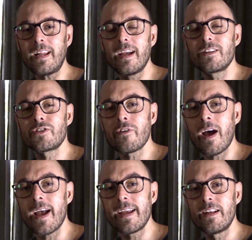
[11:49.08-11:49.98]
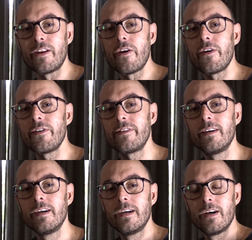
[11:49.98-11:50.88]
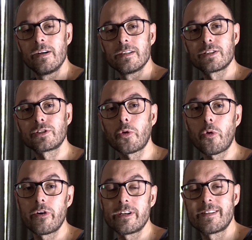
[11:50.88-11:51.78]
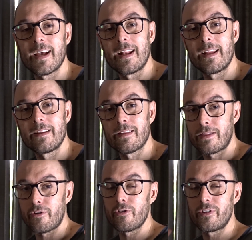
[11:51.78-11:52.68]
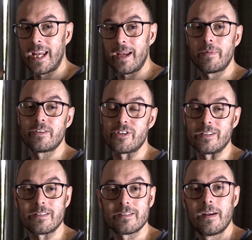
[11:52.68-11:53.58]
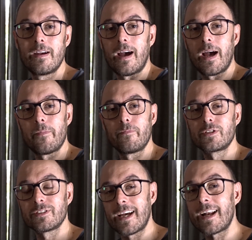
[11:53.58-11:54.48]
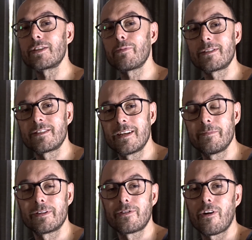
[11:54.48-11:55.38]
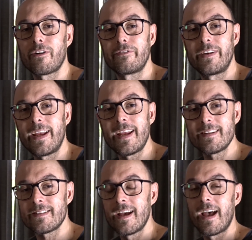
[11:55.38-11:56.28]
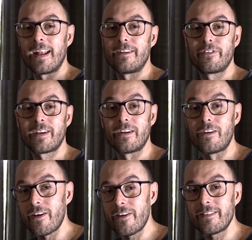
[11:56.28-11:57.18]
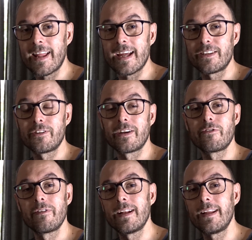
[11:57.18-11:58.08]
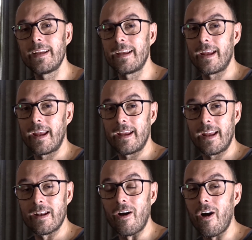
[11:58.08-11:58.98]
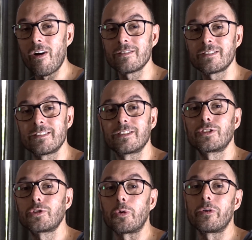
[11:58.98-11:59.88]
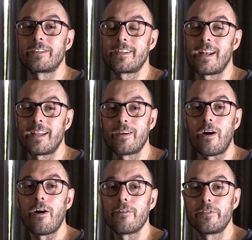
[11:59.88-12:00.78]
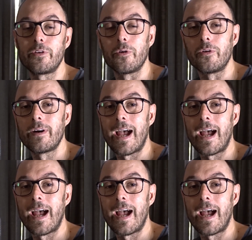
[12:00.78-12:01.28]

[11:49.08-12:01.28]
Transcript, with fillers: and try learn storytelling through images, um, because that is what cinematography is, and if you can learn that, you can really enhance the storytelling of your